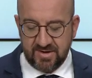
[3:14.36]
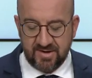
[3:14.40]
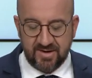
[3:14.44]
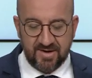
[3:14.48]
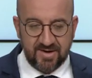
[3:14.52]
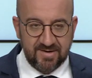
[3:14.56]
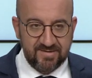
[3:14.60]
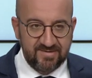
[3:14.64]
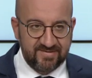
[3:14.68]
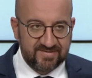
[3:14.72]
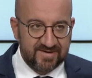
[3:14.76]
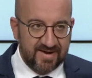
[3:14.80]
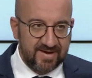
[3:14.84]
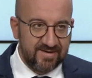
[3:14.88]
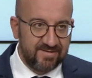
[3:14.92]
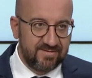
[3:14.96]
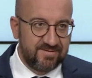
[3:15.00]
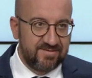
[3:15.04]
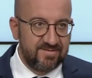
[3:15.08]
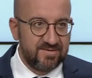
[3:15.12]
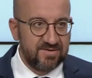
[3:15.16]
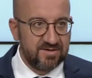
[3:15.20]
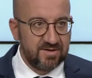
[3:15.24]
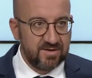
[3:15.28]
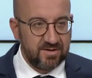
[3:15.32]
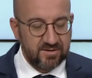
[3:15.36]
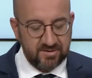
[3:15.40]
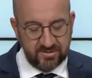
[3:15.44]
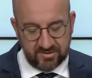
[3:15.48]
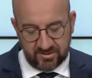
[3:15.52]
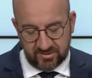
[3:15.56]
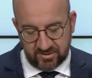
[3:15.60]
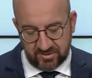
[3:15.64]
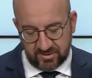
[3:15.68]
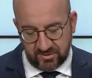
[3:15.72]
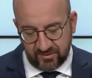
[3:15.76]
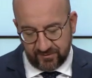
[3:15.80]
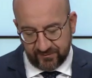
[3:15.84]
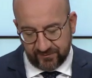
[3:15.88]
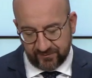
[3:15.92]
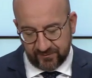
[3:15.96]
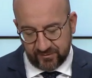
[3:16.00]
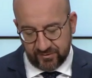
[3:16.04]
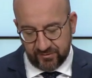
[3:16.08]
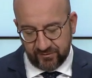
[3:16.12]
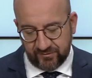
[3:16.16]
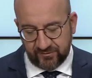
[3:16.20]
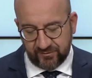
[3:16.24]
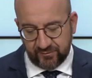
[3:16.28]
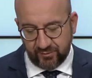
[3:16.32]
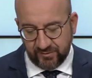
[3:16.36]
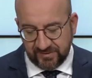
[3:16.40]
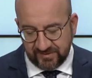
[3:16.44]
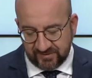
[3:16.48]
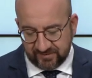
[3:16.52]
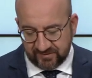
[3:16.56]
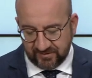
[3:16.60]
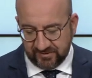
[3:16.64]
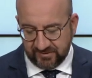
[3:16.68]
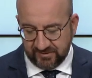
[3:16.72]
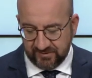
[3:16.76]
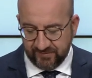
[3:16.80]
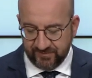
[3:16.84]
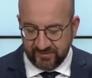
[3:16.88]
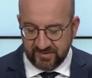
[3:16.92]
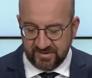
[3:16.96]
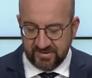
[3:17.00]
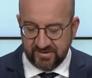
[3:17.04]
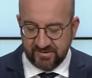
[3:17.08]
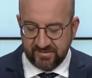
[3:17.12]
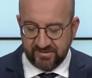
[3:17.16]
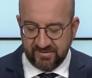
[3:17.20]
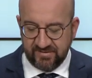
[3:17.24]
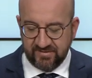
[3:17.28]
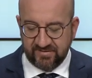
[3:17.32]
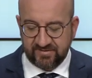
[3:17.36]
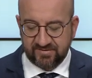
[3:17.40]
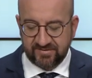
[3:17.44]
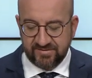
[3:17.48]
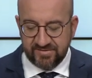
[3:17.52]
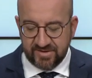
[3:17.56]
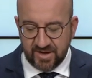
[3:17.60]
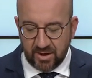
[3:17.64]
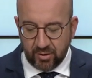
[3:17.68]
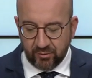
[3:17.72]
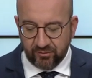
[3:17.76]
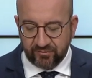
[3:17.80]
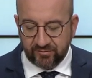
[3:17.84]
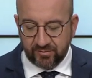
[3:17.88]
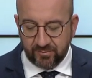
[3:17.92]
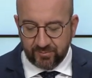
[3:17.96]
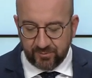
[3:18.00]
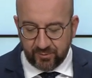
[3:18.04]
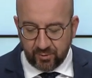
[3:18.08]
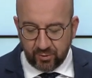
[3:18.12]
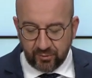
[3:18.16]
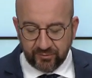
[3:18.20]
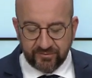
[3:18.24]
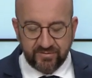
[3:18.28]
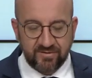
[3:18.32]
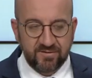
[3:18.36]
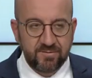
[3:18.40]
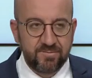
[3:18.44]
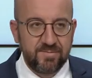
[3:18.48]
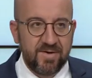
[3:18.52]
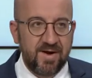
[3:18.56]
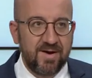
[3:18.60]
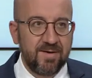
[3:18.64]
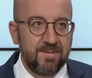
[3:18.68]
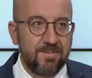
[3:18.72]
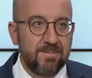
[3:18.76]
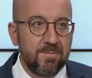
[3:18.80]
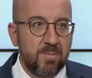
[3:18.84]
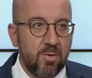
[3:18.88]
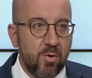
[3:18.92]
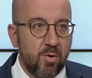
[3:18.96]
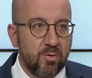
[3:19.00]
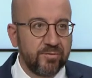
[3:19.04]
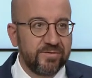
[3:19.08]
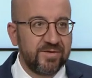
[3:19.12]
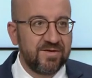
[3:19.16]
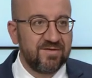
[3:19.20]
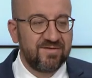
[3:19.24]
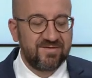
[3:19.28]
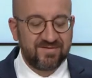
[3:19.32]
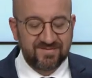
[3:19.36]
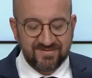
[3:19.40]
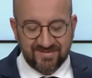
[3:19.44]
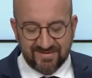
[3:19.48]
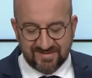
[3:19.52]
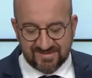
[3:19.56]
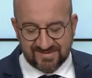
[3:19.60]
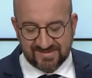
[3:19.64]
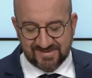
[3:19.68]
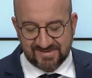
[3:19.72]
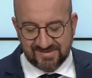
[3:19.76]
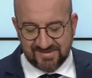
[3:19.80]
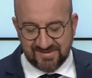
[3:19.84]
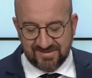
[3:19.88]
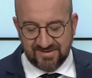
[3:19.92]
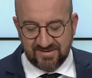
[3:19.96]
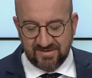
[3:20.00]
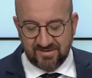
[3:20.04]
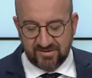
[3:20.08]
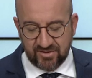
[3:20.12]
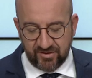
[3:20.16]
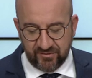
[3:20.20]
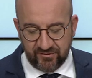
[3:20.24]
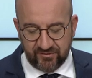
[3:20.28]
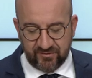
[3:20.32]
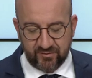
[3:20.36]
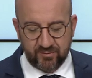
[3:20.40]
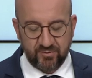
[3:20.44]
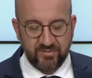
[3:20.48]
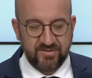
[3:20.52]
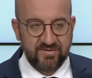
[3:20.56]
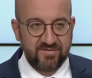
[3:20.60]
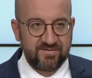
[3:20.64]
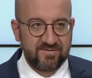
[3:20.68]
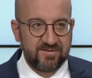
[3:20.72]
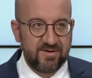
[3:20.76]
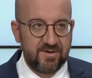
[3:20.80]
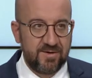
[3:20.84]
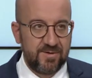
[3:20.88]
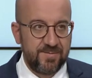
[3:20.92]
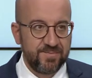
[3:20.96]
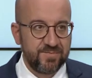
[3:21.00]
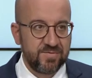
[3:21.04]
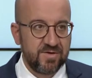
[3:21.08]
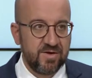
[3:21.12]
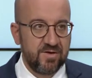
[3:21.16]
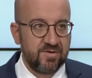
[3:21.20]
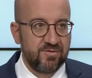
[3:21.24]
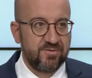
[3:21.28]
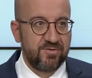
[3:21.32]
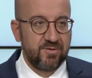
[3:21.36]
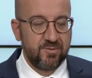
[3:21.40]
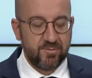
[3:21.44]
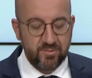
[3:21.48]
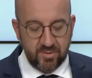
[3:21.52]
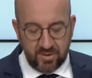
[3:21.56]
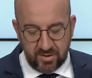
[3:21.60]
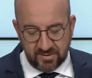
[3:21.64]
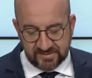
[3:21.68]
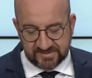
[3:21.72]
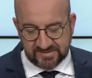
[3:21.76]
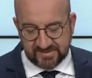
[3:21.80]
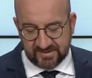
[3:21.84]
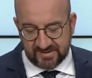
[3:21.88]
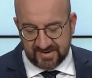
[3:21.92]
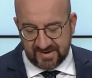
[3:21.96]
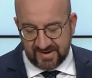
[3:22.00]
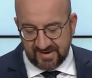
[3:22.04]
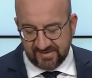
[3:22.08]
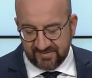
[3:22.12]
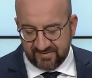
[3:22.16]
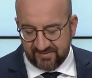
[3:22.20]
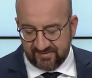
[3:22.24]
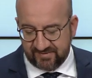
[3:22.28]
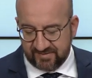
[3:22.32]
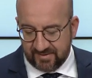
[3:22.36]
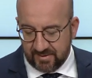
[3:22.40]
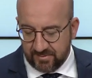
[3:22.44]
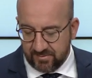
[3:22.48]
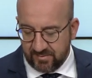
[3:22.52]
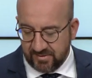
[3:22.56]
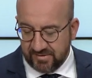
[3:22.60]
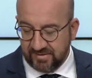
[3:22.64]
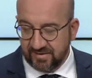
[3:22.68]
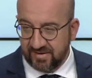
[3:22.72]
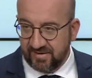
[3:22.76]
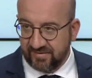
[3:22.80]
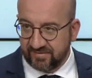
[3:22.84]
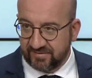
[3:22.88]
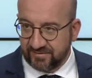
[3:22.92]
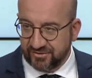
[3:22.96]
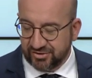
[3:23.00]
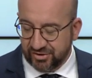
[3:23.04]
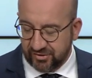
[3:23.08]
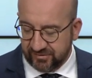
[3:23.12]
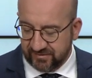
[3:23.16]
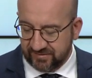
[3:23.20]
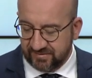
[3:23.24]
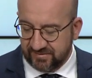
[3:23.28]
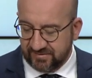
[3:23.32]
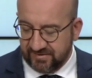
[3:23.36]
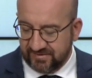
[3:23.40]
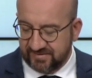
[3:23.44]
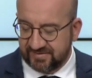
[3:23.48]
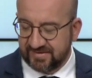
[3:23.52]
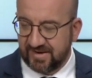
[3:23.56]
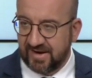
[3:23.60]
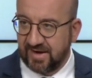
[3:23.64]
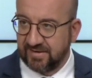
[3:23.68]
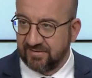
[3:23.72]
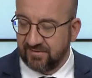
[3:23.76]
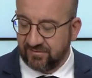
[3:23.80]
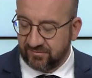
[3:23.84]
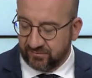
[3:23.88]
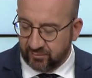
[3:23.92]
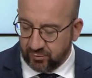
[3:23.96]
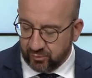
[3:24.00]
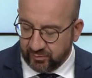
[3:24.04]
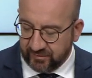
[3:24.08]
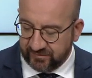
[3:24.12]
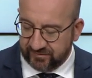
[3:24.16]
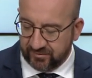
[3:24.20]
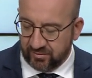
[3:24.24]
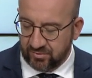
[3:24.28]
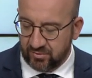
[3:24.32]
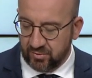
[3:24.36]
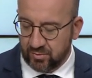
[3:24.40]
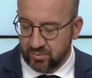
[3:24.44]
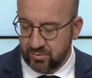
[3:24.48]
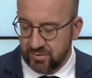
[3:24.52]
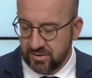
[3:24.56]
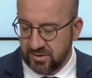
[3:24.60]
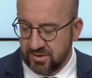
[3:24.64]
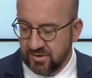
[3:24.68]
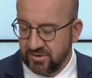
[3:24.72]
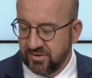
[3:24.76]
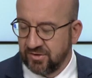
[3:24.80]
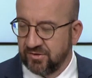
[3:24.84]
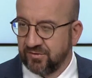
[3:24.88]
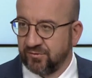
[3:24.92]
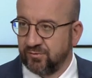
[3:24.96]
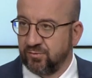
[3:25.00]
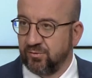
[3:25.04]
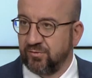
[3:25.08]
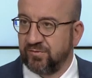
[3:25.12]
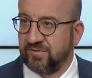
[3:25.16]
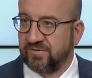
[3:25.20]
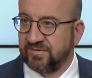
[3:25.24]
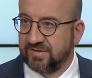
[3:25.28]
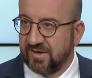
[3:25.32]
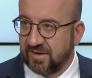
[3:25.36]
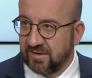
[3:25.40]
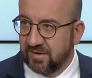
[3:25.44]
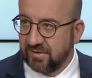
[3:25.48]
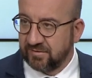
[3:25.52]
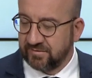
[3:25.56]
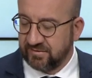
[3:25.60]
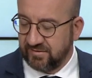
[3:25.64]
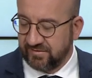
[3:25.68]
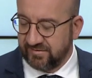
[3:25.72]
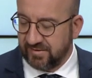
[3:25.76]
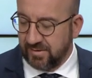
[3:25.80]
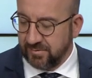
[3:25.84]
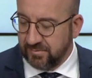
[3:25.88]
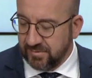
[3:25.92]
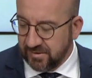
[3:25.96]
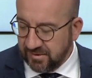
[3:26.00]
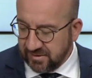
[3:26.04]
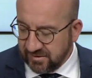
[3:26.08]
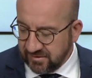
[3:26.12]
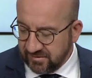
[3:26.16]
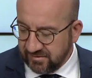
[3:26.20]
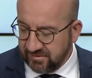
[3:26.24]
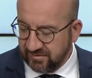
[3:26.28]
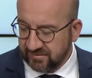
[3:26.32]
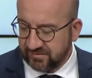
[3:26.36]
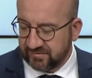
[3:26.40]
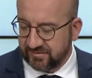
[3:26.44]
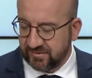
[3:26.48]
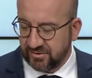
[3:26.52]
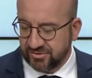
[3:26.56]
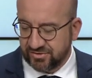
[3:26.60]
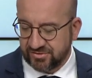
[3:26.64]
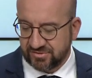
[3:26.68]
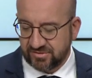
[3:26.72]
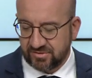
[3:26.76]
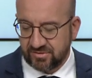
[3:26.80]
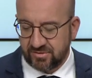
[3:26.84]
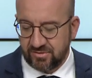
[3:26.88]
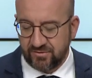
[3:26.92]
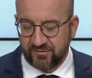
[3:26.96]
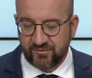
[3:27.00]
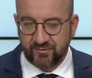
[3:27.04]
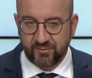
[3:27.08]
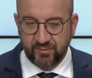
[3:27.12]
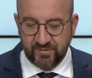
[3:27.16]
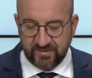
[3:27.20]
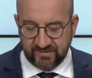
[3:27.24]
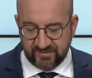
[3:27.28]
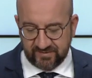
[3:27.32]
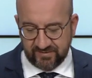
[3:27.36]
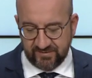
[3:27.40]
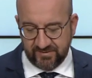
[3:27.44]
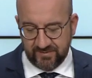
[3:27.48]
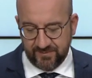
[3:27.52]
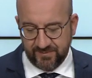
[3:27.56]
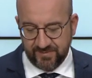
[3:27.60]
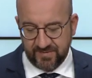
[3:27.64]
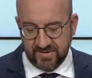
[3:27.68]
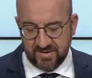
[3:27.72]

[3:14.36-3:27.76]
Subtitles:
And this idea of a treaty is now supported by more than 60 countries. The World Health Assembly has just decided 2 weeks ago to start examining such a treaty.